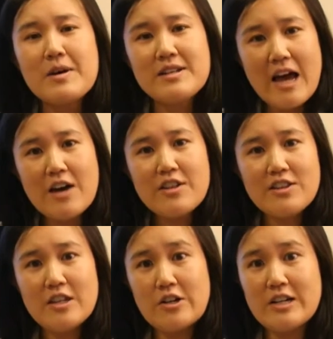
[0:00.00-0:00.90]
But now
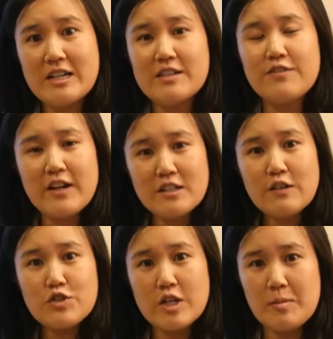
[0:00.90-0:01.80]
that there is
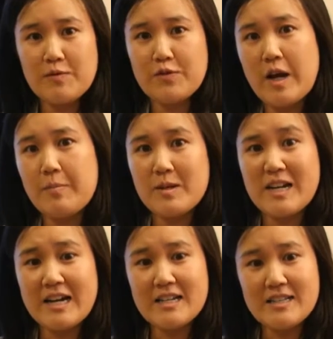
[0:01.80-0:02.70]
effective treatment for
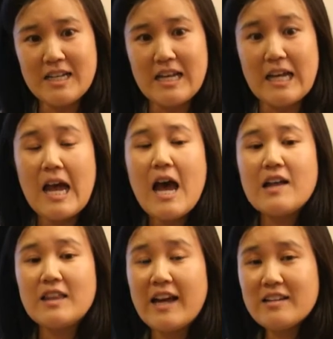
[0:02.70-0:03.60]
hepatitis C,
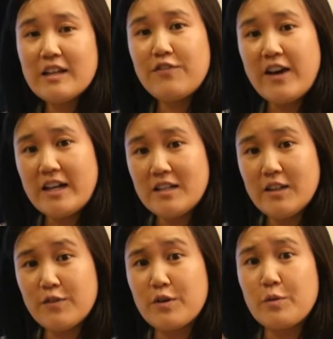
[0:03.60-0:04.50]
likely fatty
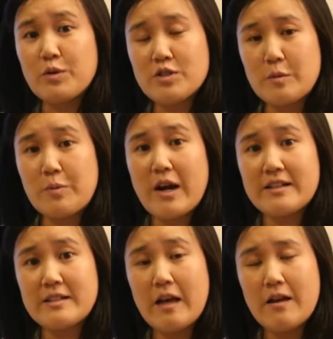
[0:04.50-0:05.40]
liver will
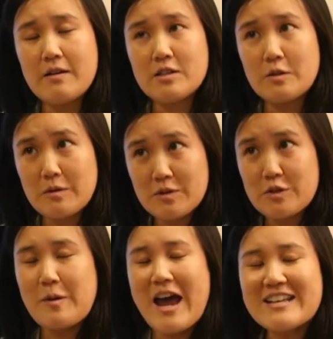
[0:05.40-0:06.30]
surpass, sur
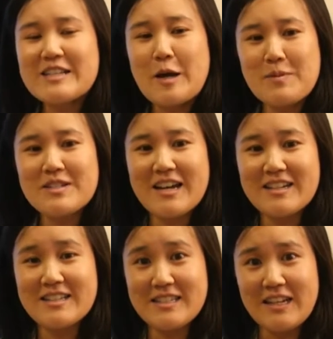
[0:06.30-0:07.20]
surpass
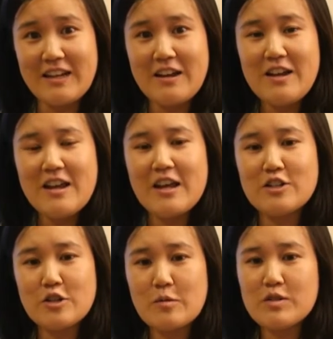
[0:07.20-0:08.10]
hepatitis C
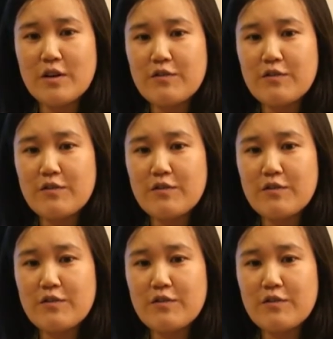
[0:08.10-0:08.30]
in terms